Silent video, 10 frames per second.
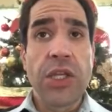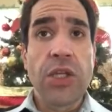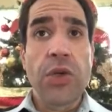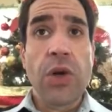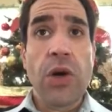
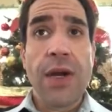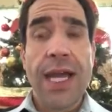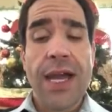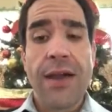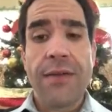you all
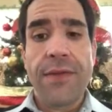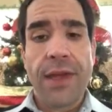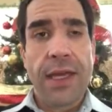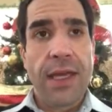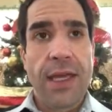have
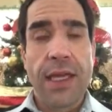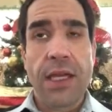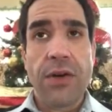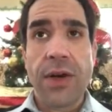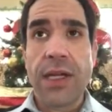a
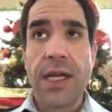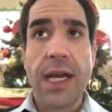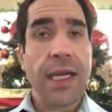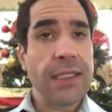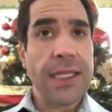great
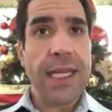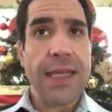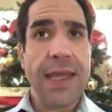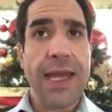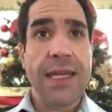holiday
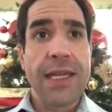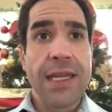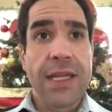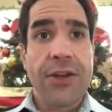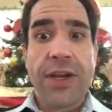and that
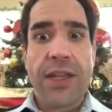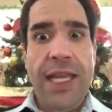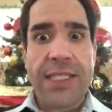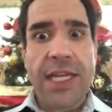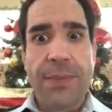you're getting
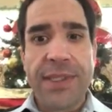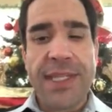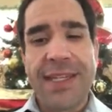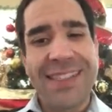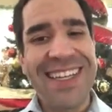that
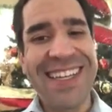shopping done.